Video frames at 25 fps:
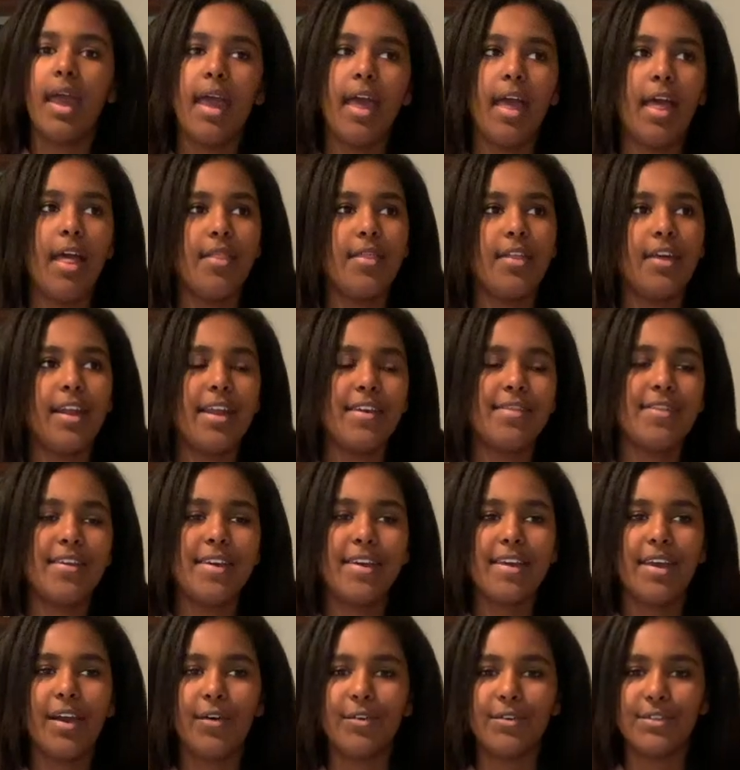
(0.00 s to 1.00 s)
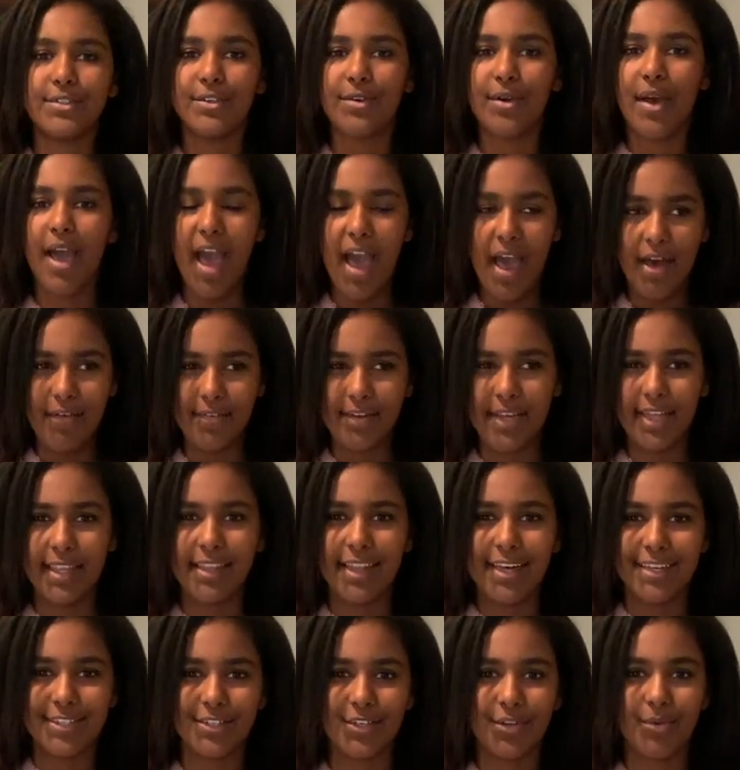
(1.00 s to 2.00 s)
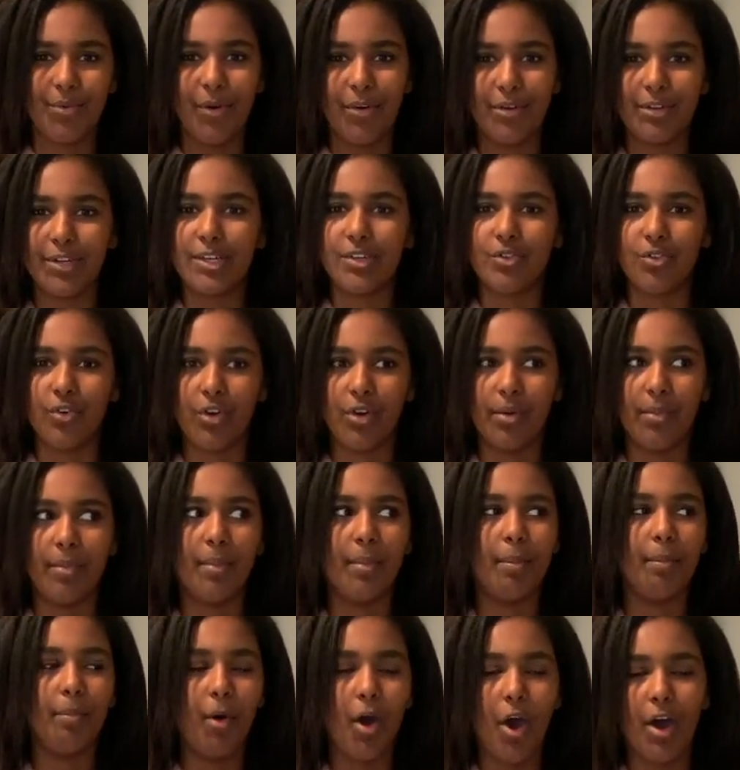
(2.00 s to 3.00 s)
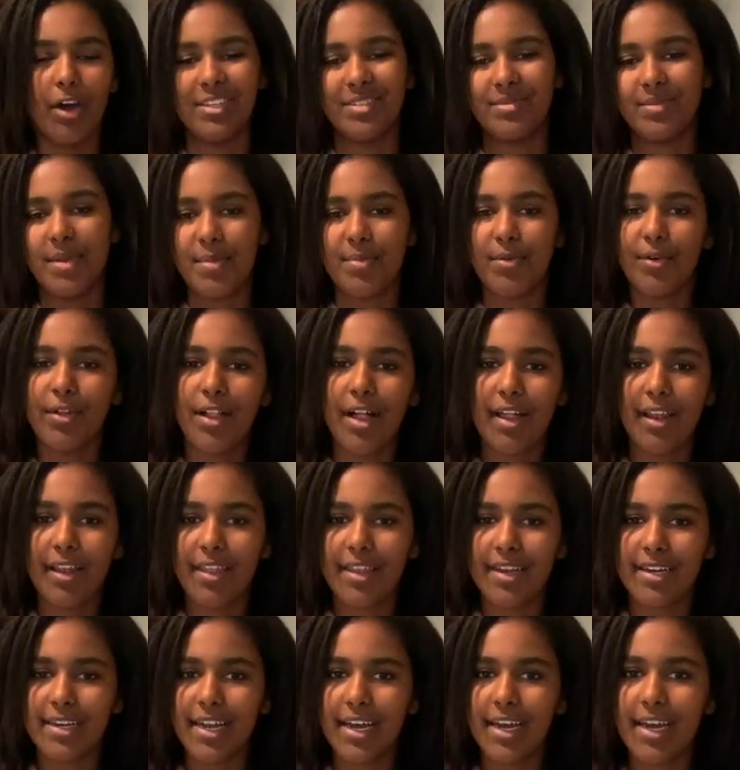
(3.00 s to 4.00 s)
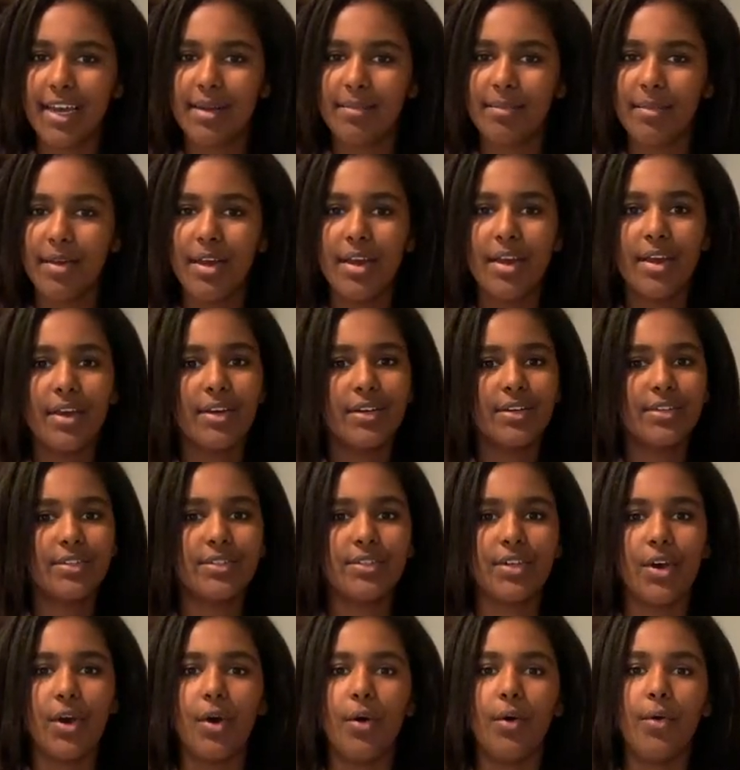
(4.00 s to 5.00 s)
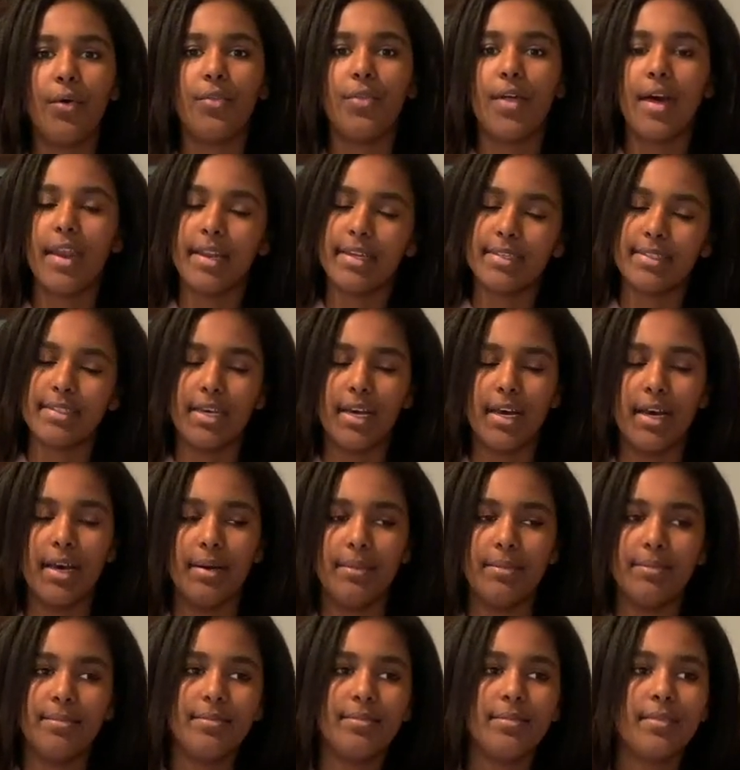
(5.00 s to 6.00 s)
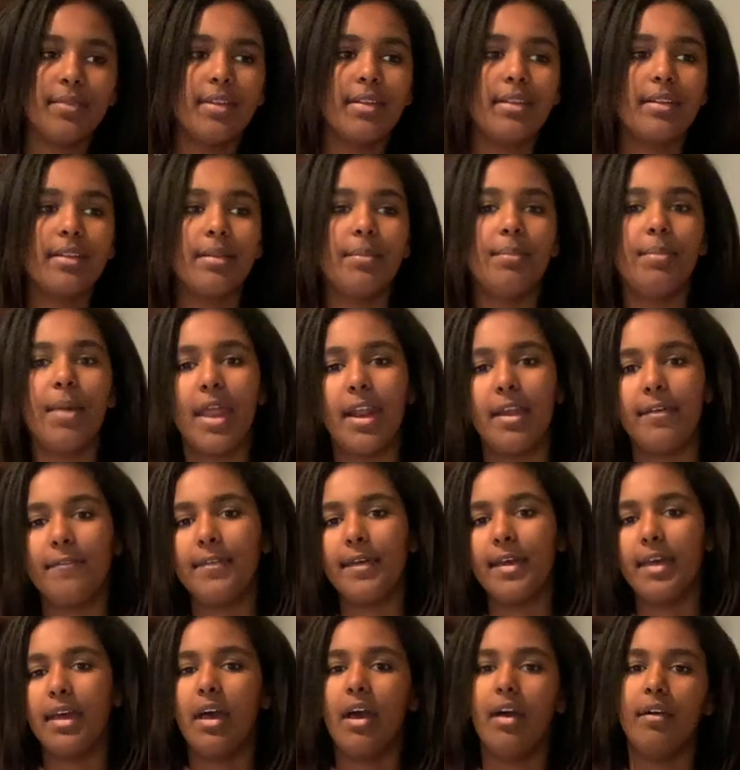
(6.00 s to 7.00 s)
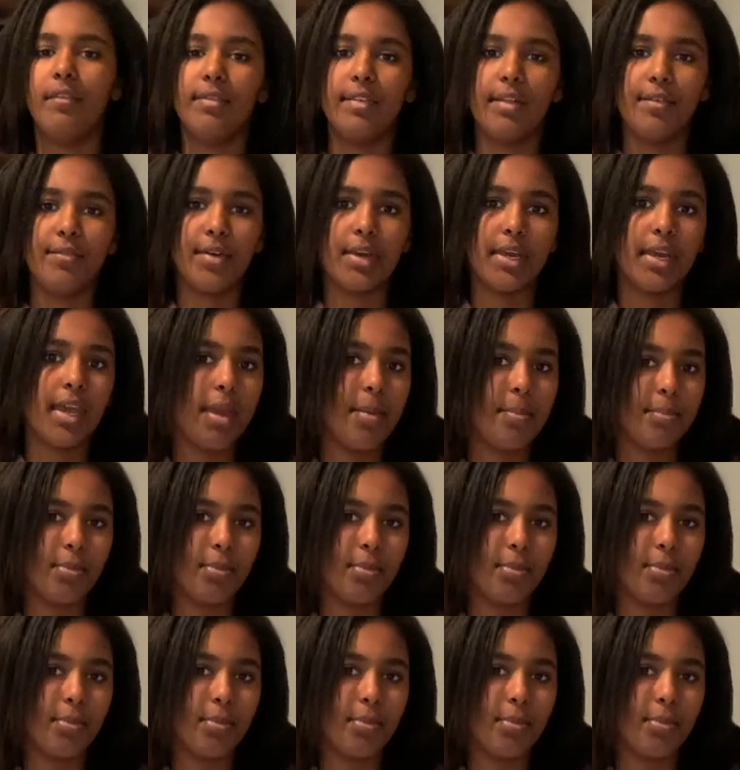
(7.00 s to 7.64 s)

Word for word: And then I think also having a lesser quality dorm bonds people a lot of the time. So that is a benefit of living in